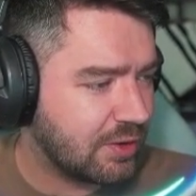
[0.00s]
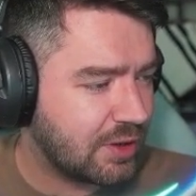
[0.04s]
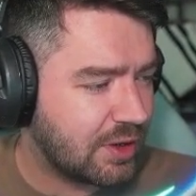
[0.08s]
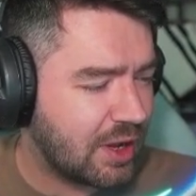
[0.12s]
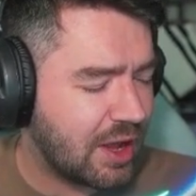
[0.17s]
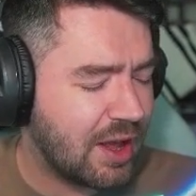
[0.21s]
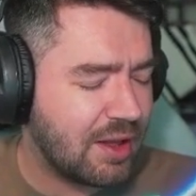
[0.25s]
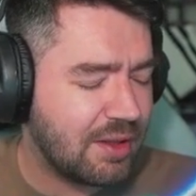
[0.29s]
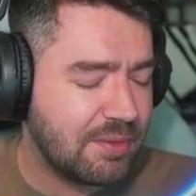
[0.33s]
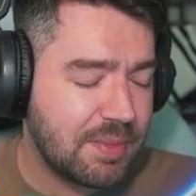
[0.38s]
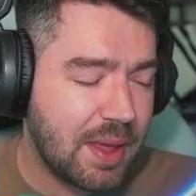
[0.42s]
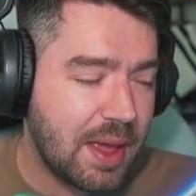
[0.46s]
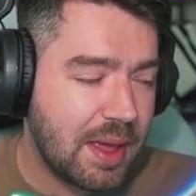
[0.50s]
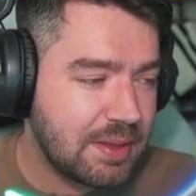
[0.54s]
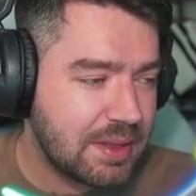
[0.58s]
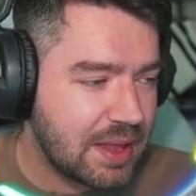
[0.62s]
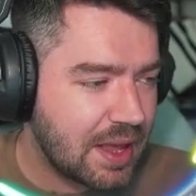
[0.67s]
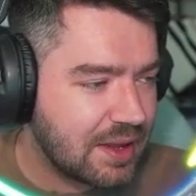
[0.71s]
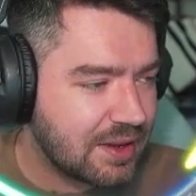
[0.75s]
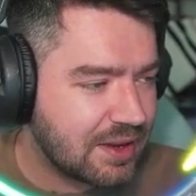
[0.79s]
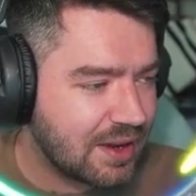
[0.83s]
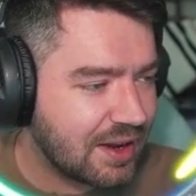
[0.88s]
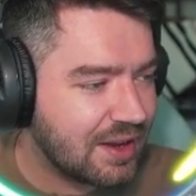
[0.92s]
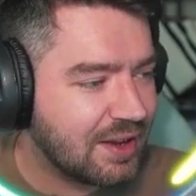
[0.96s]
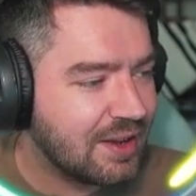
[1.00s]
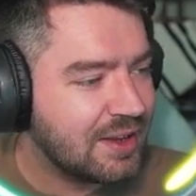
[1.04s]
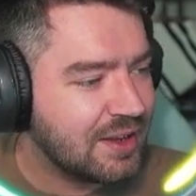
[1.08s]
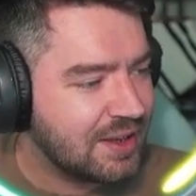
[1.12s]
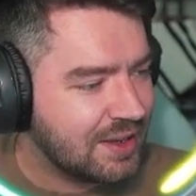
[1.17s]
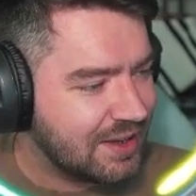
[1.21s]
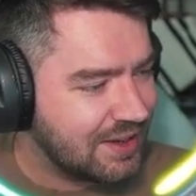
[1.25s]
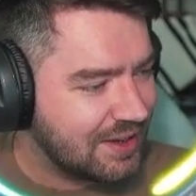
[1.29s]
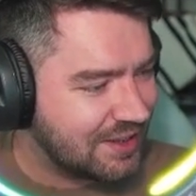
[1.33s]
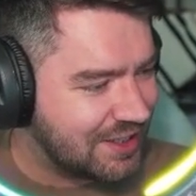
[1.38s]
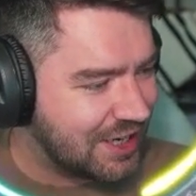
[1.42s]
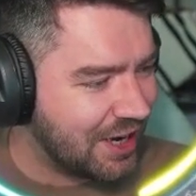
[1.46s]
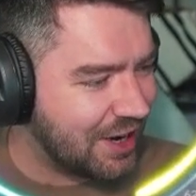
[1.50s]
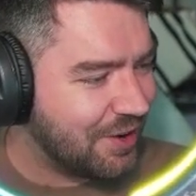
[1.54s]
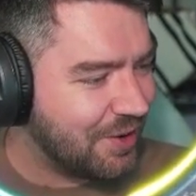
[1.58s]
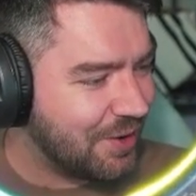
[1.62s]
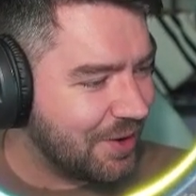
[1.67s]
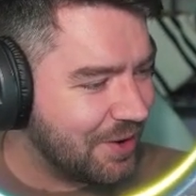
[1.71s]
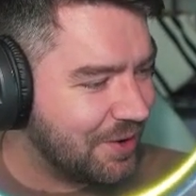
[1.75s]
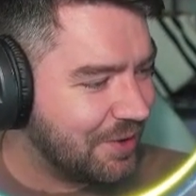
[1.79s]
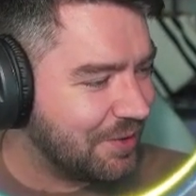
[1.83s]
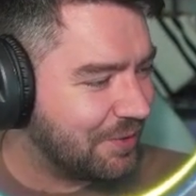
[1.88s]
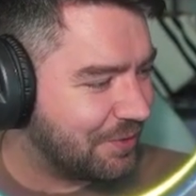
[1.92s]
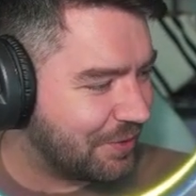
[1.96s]
To
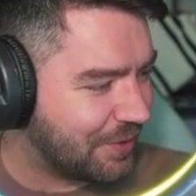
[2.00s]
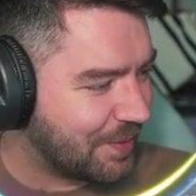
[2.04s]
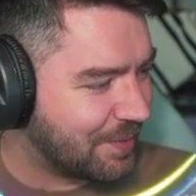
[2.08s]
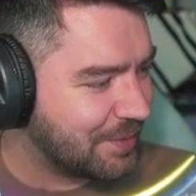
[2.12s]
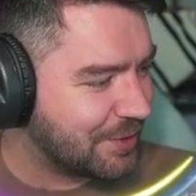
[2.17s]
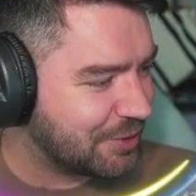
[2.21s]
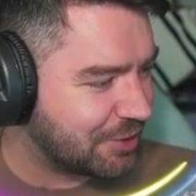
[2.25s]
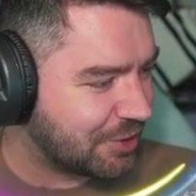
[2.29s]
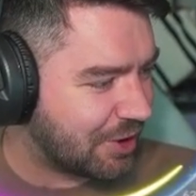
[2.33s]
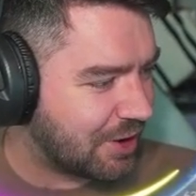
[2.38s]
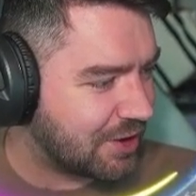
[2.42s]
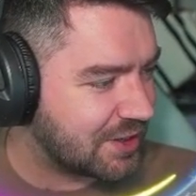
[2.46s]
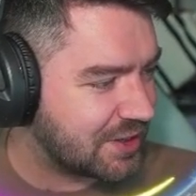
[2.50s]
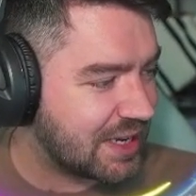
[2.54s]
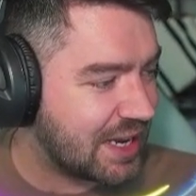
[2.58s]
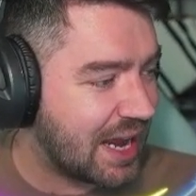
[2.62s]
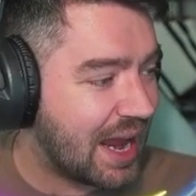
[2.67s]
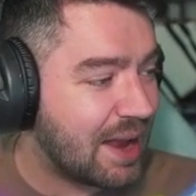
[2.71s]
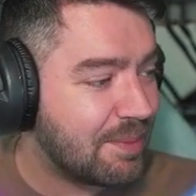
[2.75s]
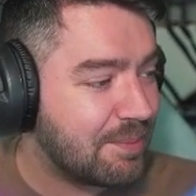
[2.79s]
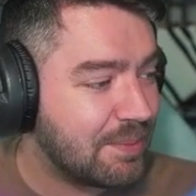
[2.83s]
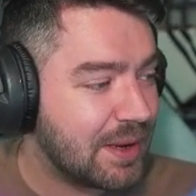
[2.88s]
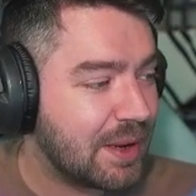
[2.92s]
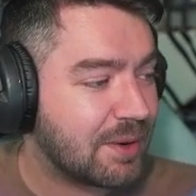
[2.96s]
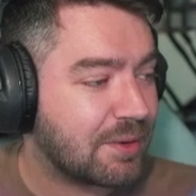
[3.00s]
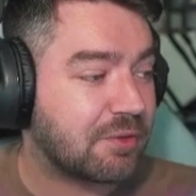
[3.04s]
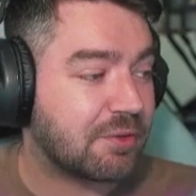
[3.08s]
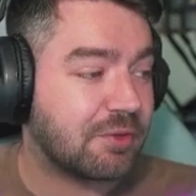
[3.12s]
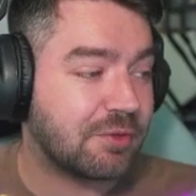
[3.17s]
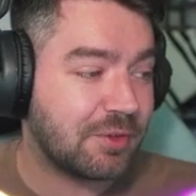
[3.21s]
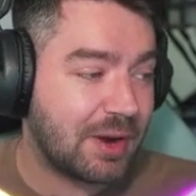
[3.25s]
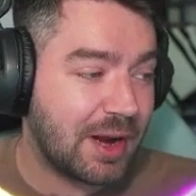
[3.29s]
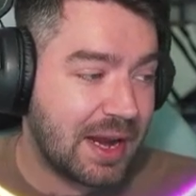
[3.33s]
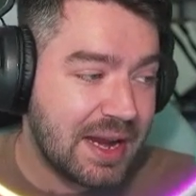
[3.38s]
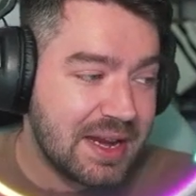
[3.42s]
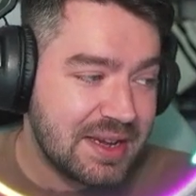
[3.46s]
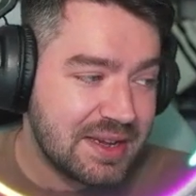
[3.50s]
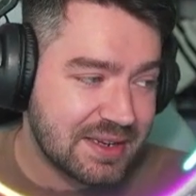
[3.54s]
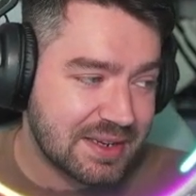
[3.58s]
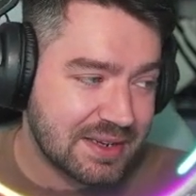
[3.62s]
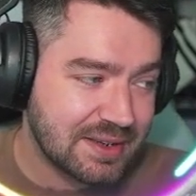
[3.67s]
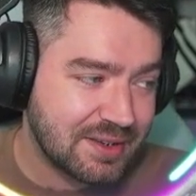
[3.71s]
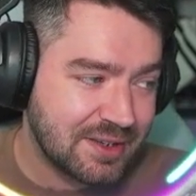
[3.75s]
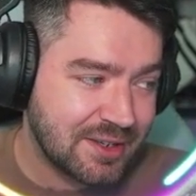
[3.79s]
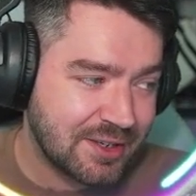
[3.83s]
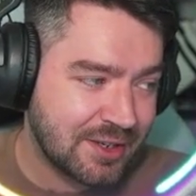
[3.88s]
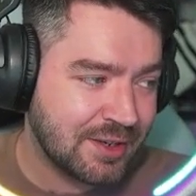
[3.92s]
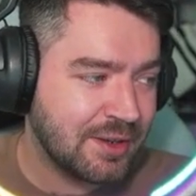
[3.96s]
and from truck can be
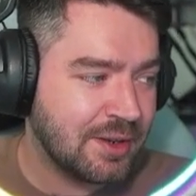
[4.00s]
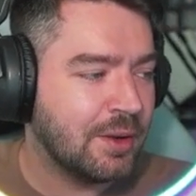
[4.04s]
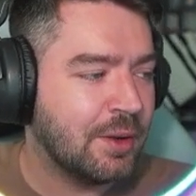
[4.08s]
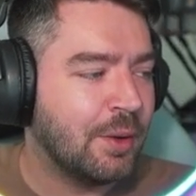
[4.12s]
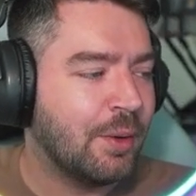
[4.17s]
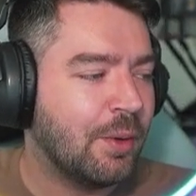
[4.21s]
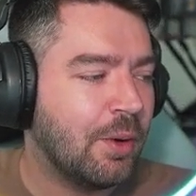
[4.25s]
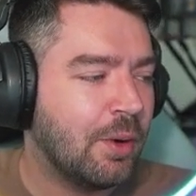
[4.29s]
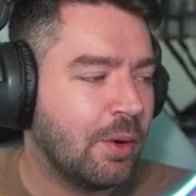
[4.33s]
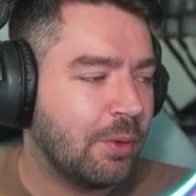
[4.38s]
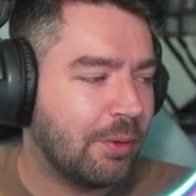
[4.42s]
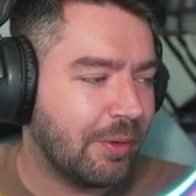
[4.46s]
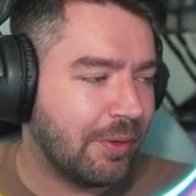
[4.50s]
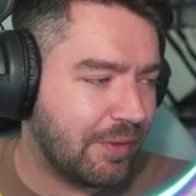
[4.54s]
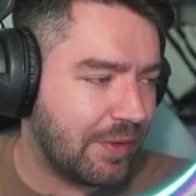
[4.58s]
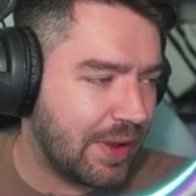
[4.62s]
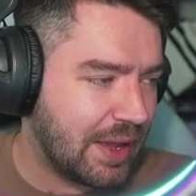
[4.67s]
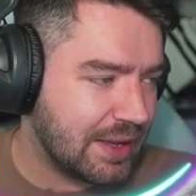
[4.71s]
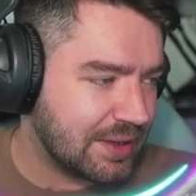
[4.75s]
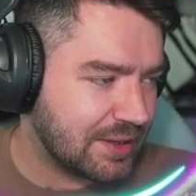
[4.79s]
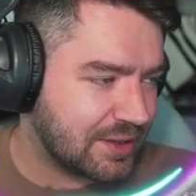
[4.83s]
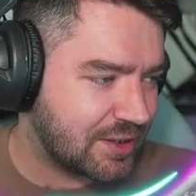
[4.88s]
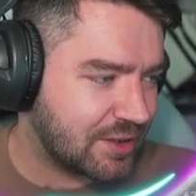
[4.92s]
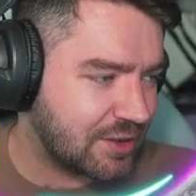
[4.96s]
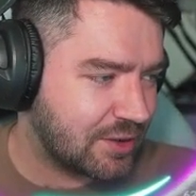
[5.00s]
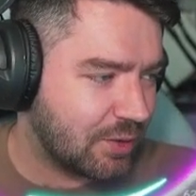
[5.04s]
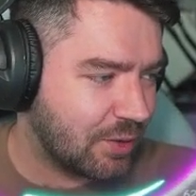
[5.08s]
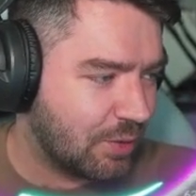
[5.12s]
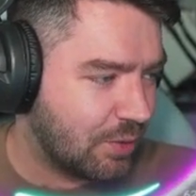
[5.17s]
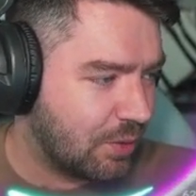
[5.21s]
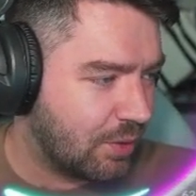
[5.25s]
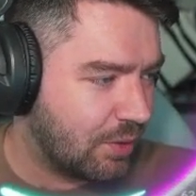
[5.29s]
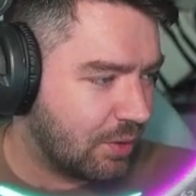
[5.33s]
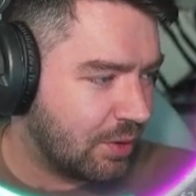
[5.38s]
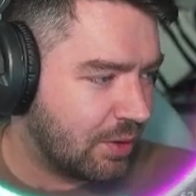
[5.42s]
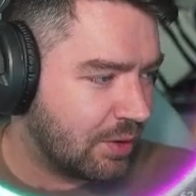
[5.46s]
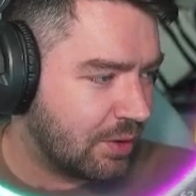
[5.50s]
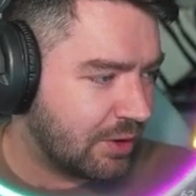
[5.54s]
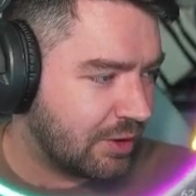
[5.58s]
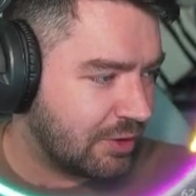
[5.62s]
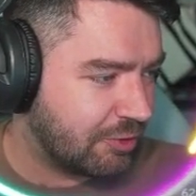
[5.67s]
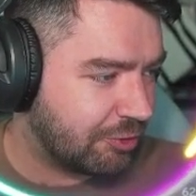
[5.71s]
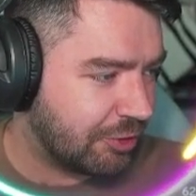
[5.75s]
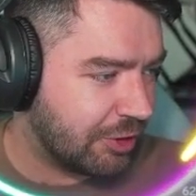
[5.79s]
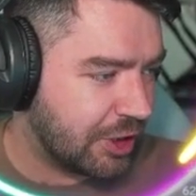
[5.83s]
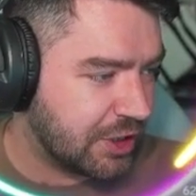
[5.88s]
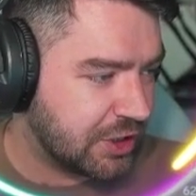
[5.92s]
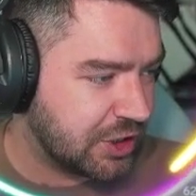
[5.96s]
upgraded with a
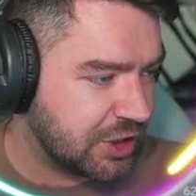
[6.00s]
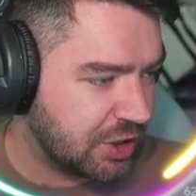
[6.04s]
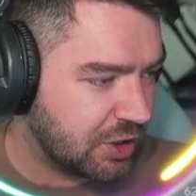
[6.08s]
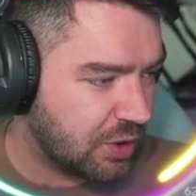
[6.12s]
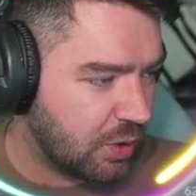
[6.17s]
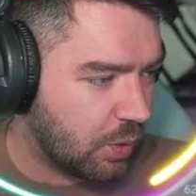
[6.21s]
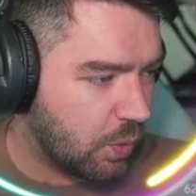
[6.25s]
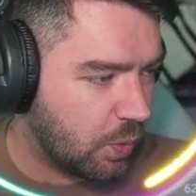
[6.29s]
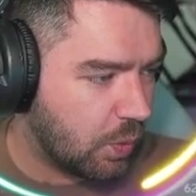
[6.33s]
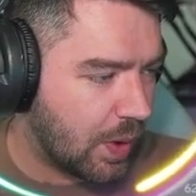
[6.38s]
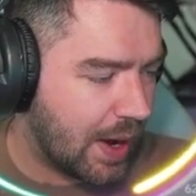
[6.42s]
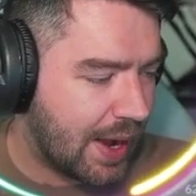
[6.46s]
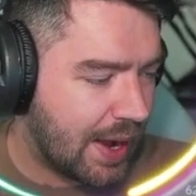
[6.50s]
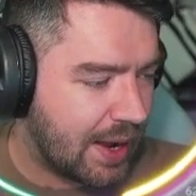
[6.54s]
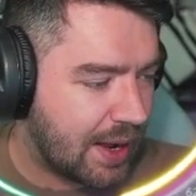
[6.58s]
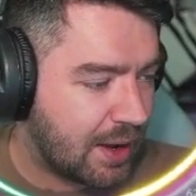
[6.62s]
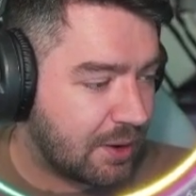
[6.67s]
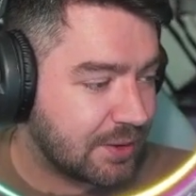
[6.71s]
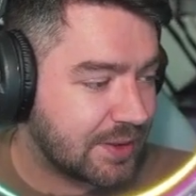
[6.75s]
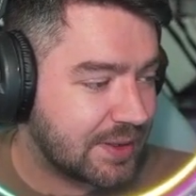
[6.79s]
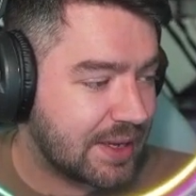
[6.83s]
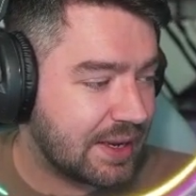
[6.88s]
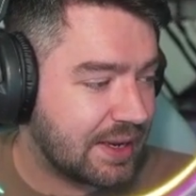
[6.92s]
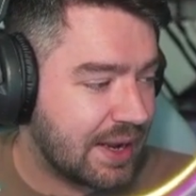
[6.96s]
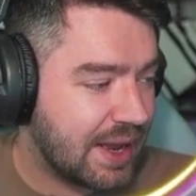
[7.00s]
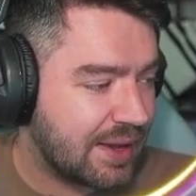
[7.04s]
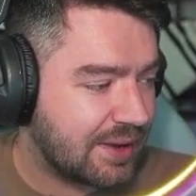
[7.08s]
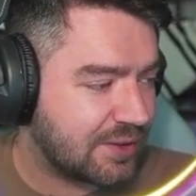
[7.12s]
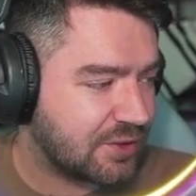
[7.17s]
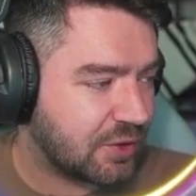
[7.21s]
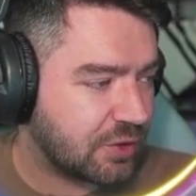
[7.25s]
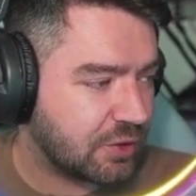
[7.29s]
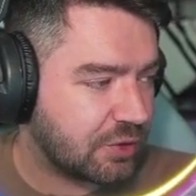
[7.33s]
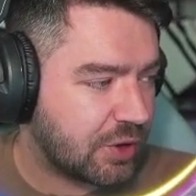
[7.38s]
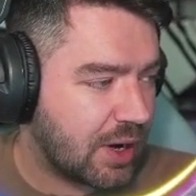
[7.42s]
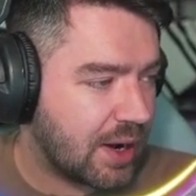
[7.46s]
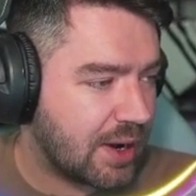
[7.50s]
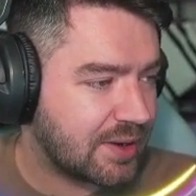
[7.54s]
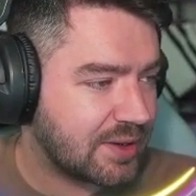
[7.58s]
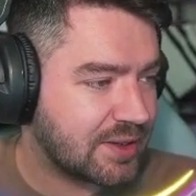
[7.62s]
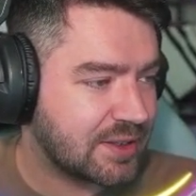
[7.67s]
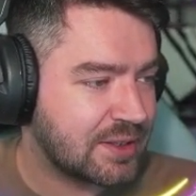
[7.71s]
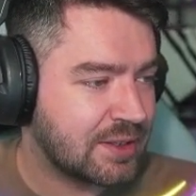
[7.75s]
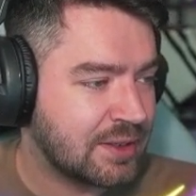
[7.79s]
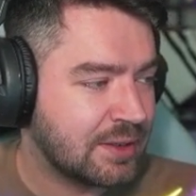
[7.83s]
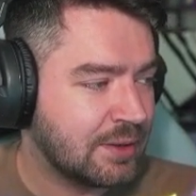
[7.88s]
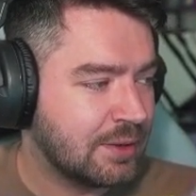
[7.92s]
storage warehouse and extra tracks.